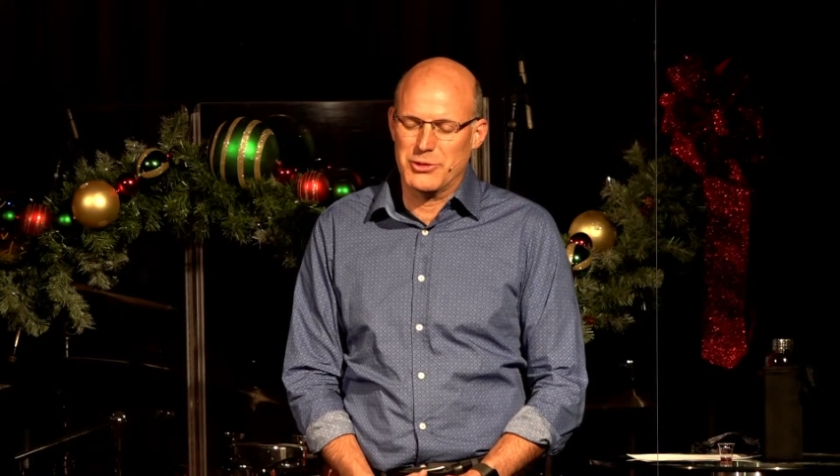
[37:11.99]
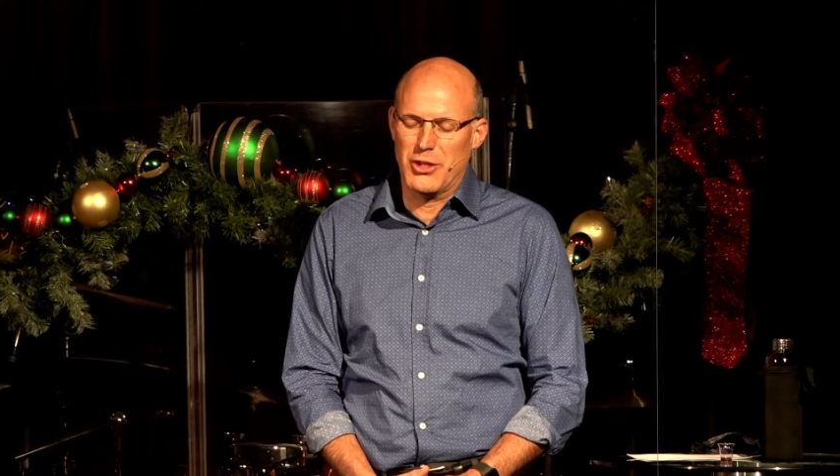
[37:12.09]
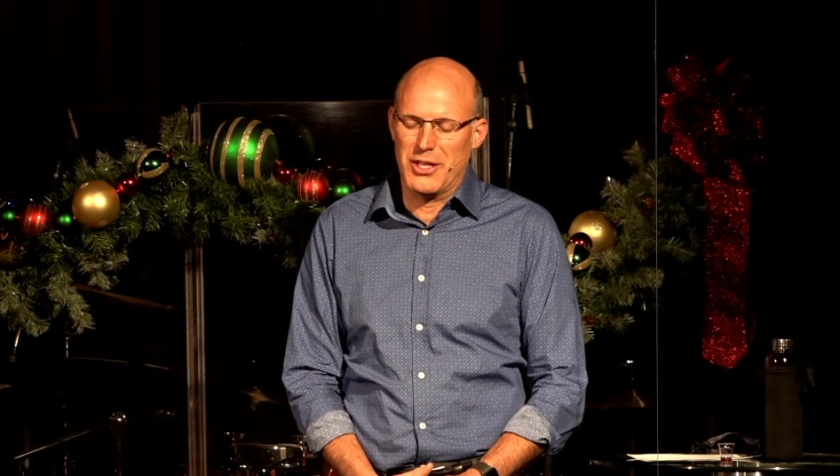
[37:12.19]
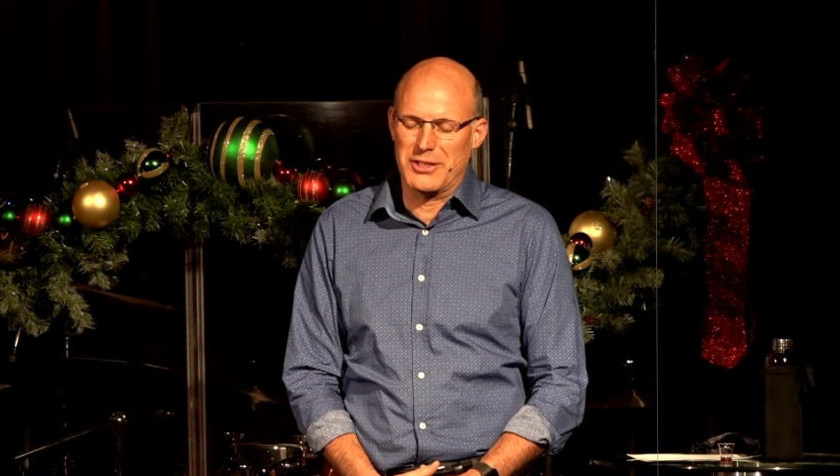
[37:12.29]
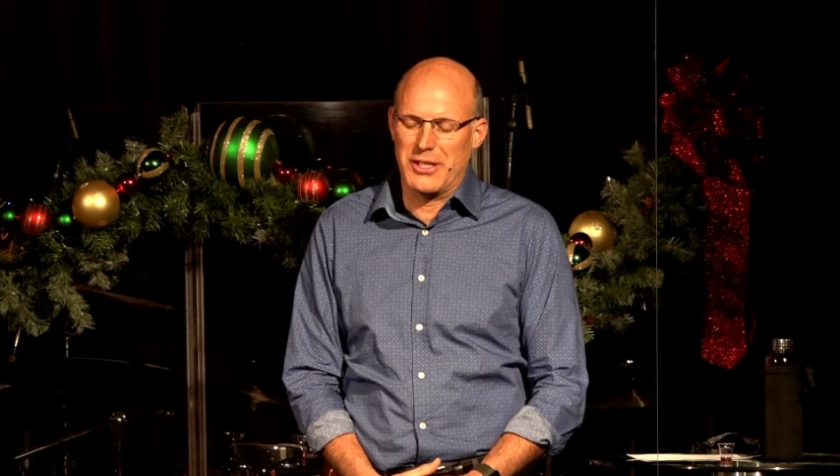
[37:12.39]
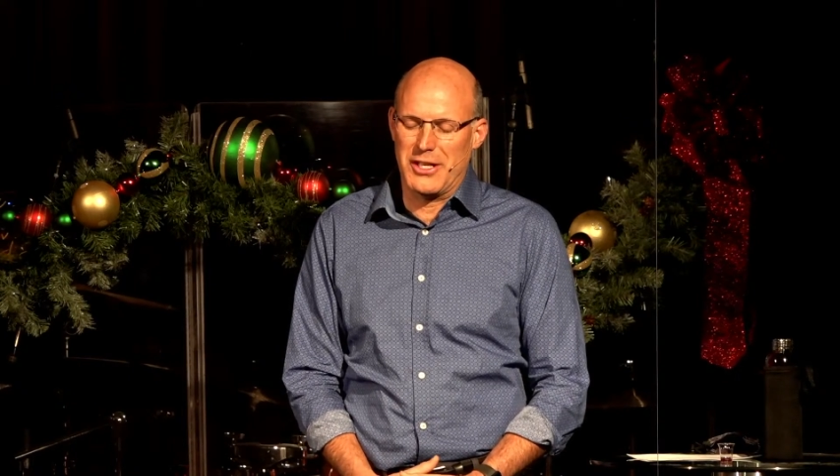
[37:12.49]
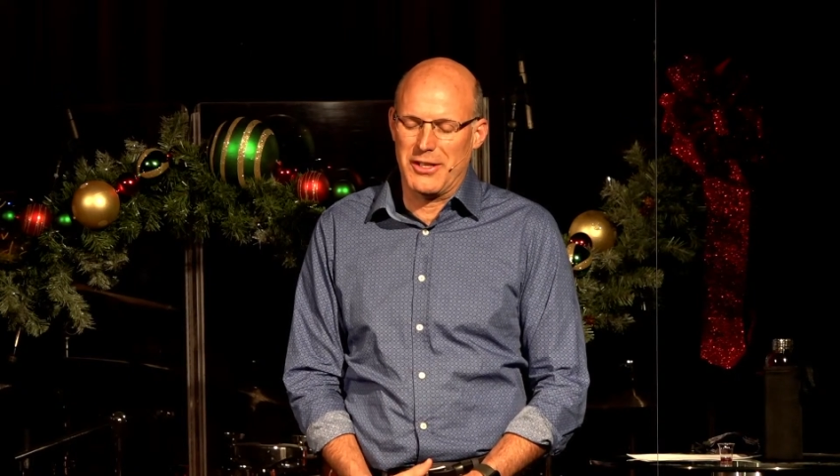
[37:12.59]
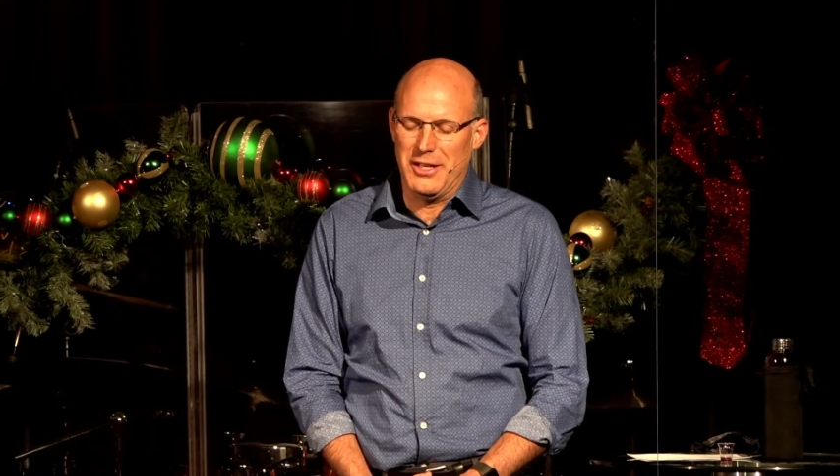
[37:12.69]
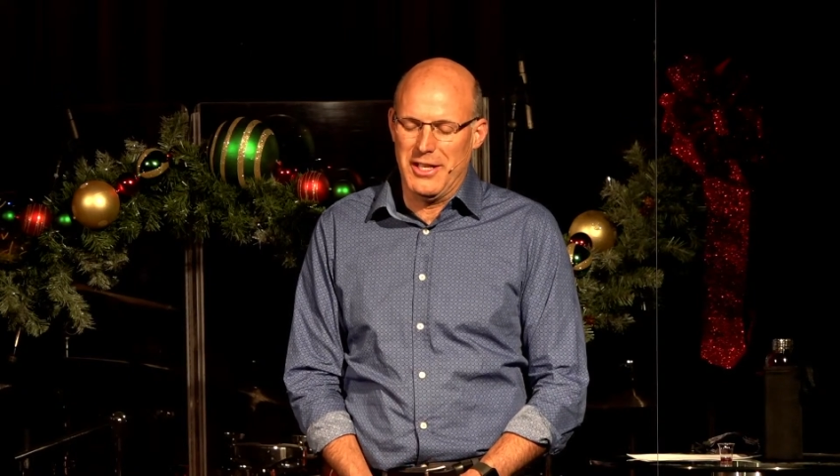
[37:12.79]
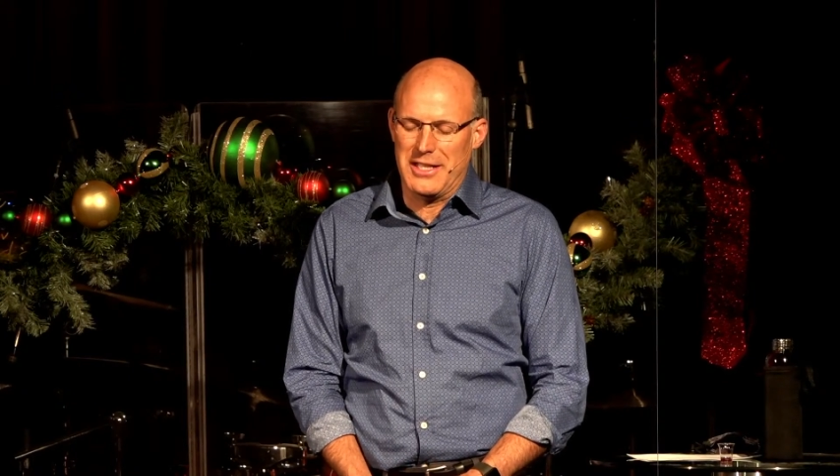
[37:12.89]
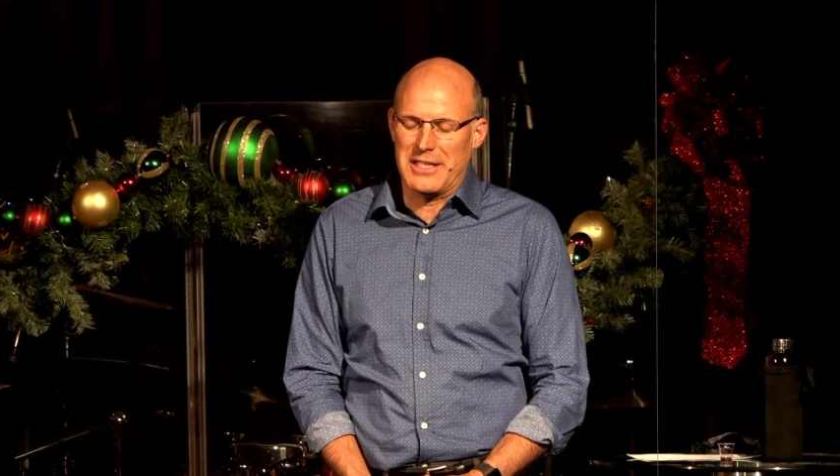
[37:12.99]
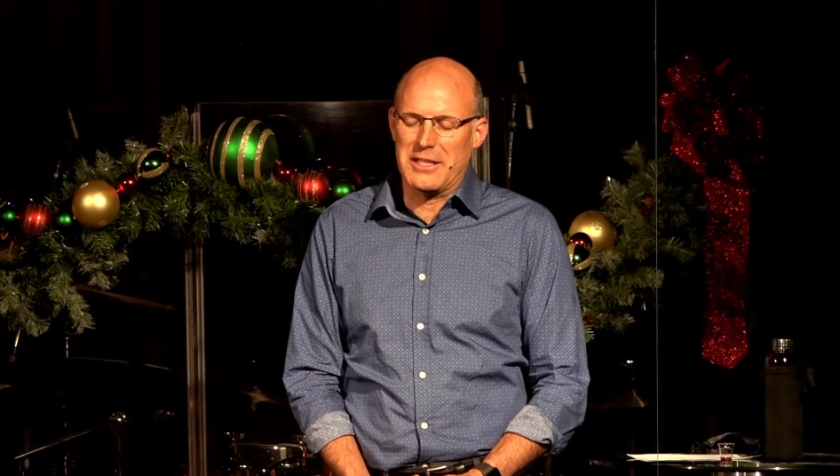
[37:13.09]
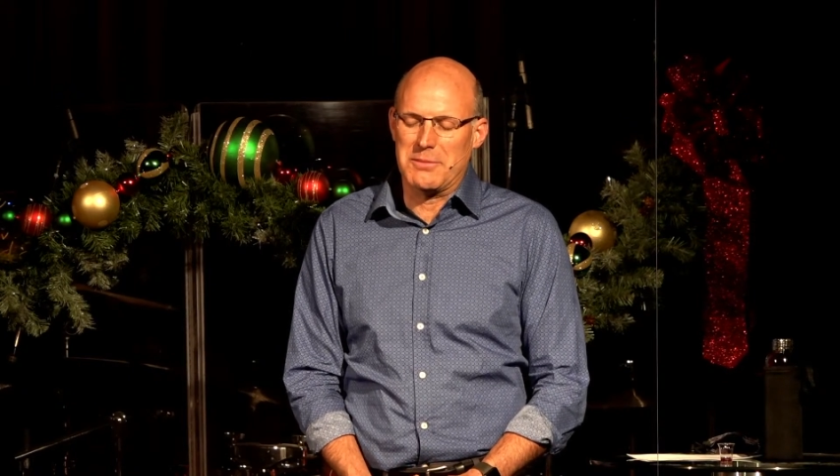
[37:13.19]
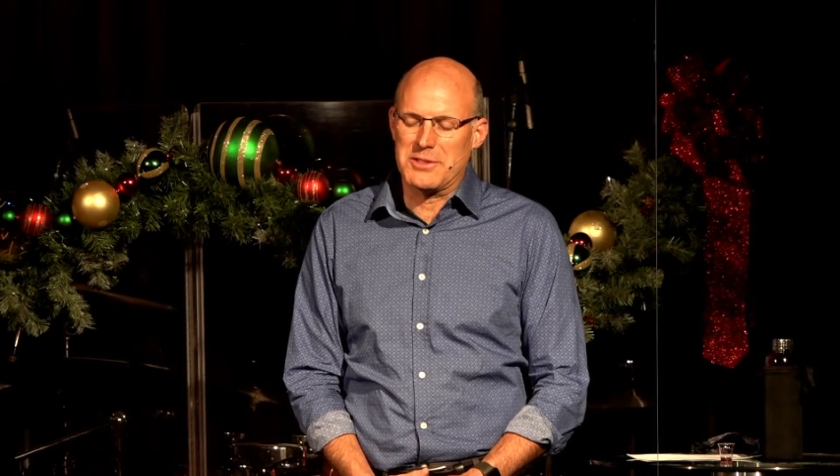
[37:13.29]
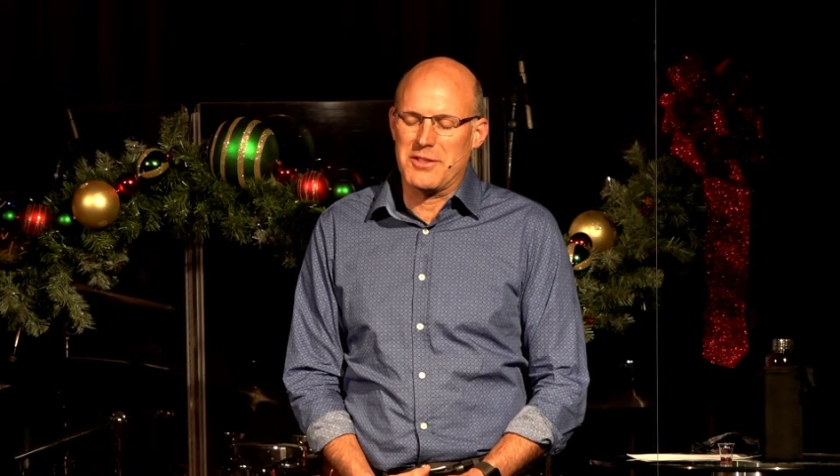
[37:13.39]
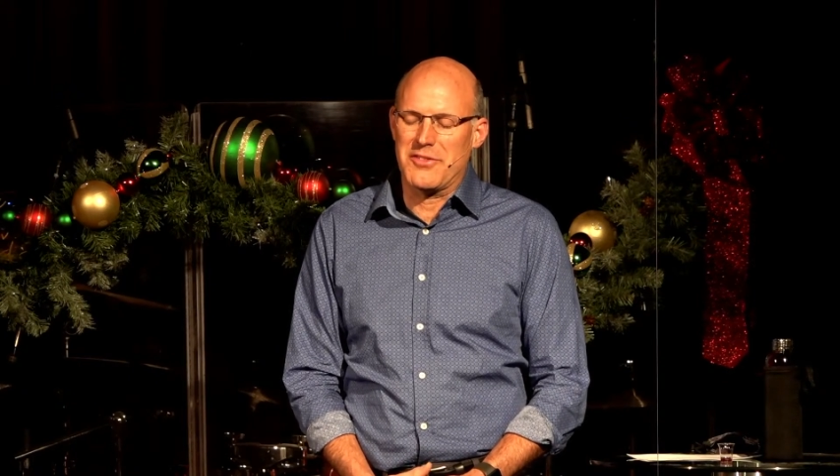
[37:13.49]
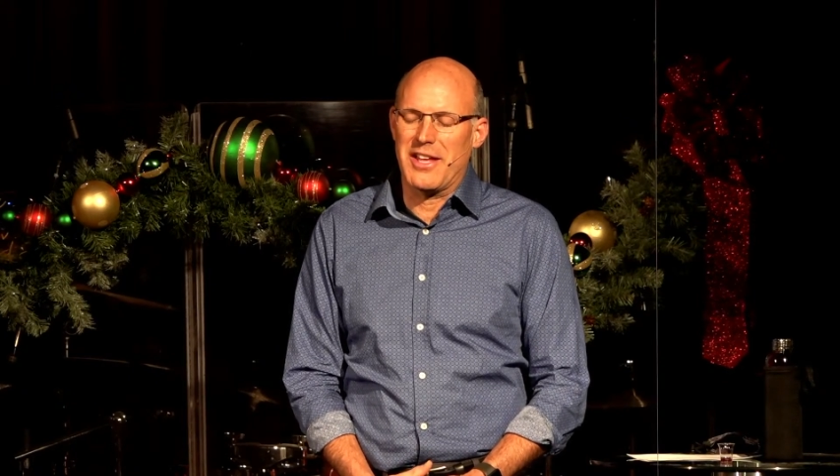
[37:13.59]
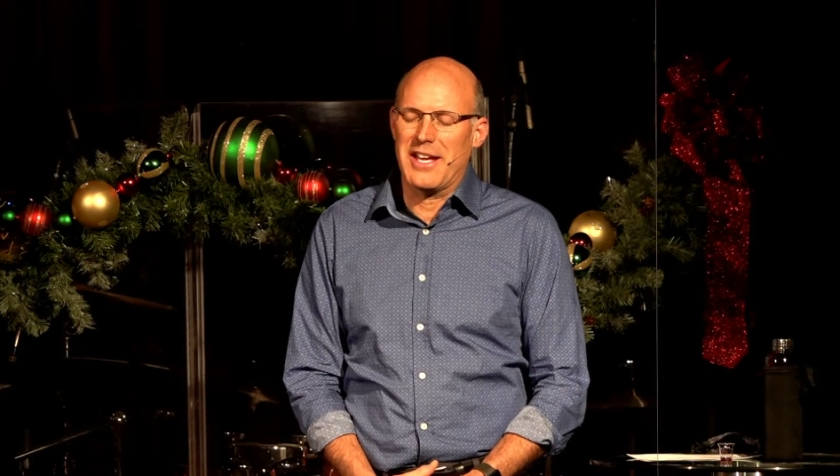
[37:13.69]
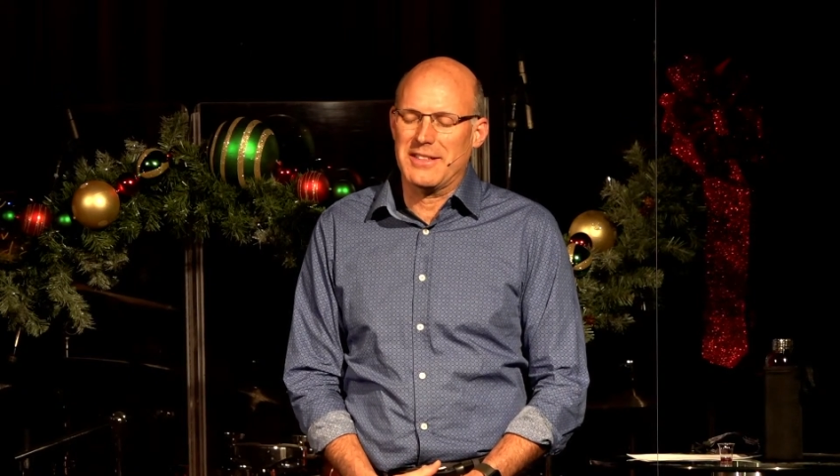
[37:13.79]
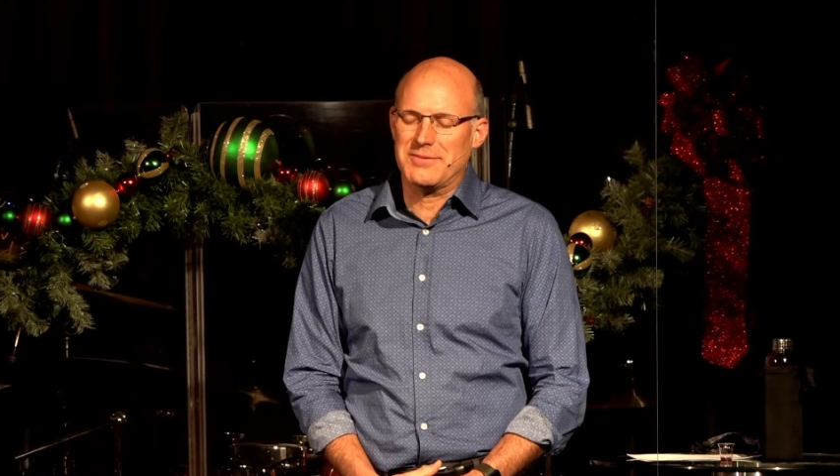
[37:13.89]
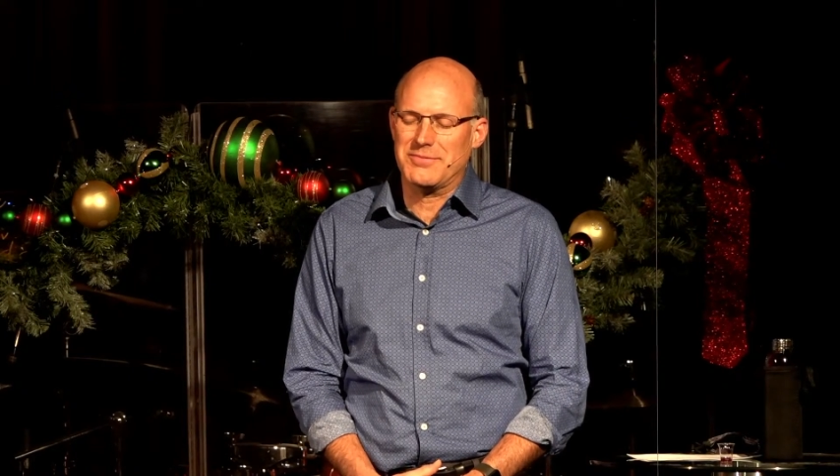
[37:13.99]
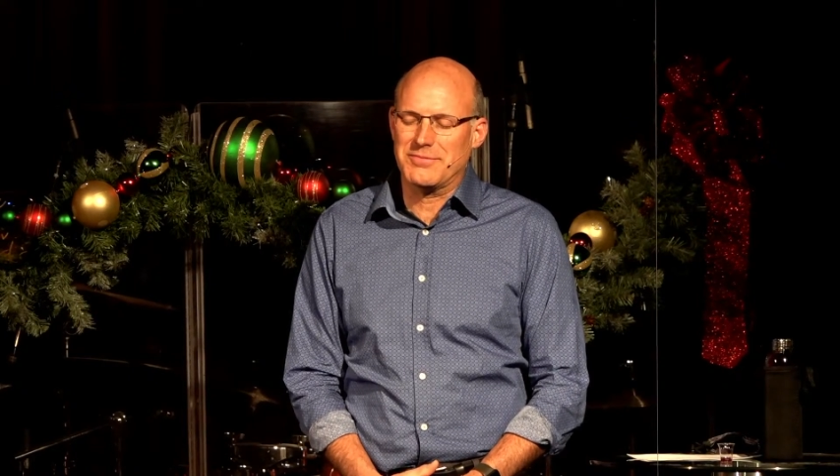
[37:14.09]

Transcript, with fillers: John got a glimpse of that.